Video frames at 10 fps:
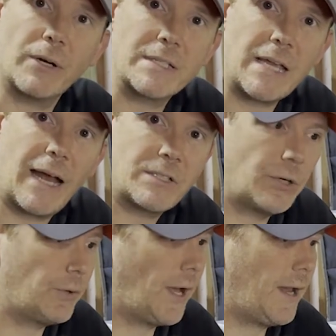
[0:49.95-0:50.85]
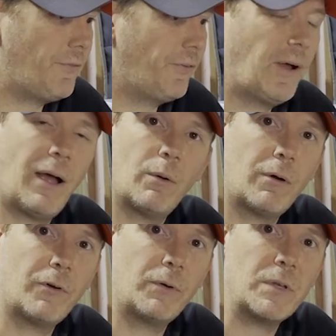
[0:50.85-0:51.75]
X-Acto knife,
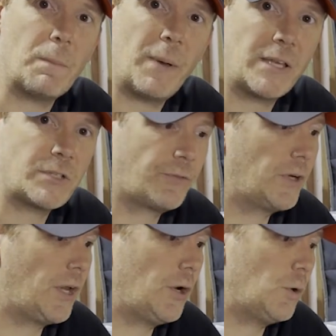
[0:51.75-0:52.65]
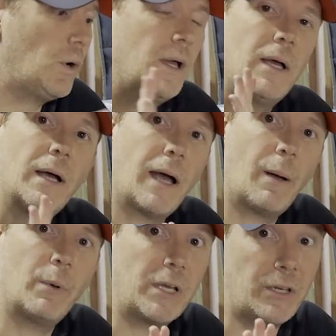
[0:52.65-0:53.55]
however best for you.
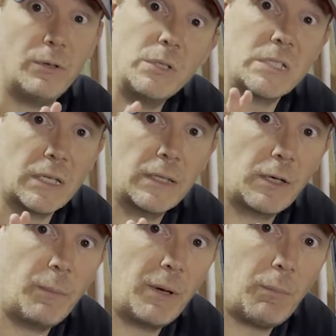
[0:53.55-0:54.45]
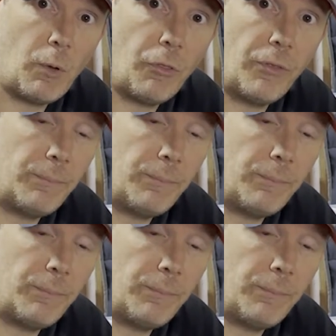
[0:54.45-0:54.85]
I'm going to use a little bit of both.